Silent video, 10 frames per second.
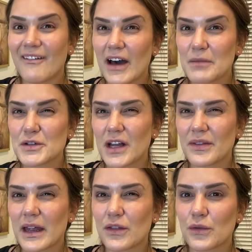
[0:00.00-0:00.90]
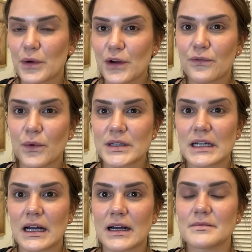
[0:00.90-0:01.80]
I've had them done like 3 or 4
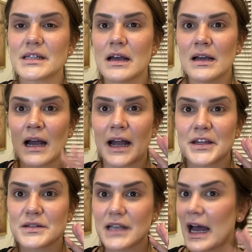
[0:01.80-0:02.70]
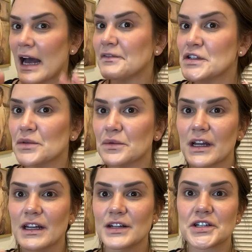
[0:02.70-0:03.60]
times. I use a half a
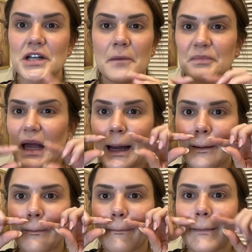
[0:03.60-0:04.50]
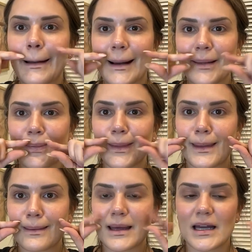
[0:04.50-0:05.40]
syringe. I had very
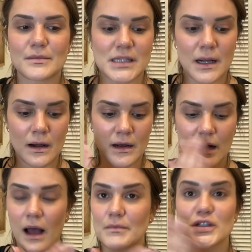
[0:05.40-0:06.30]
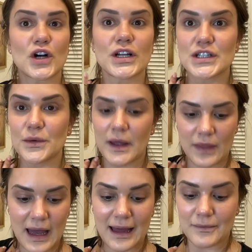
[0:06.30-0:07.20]
thin lips. Started doing
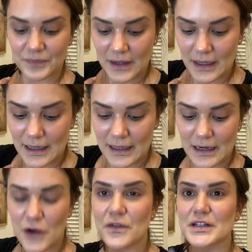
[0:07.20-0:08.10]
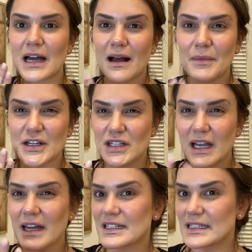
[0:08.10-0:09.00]
that, and over time they just
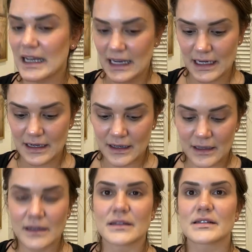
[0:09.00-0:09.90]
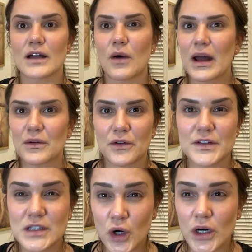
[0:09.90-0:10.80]
kind of stayed. So I don't know if
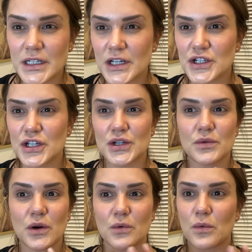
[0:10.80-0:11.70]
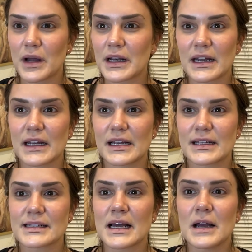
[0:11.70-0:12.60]
it's scar tissue or what it
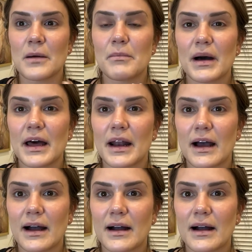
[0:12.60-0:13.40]
is, but